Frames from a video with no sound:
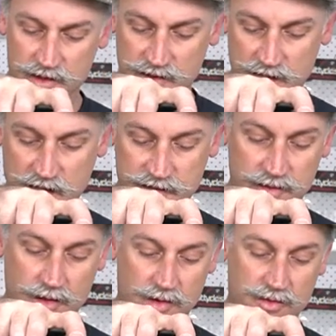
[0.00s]
to last
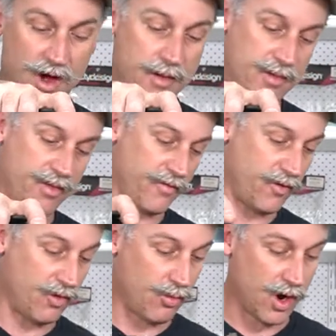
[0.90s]
a long time and
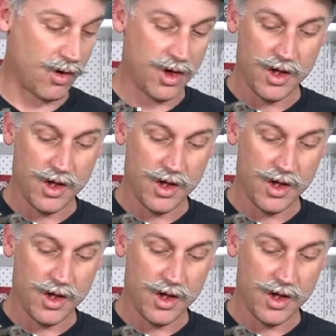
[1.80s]
perform well,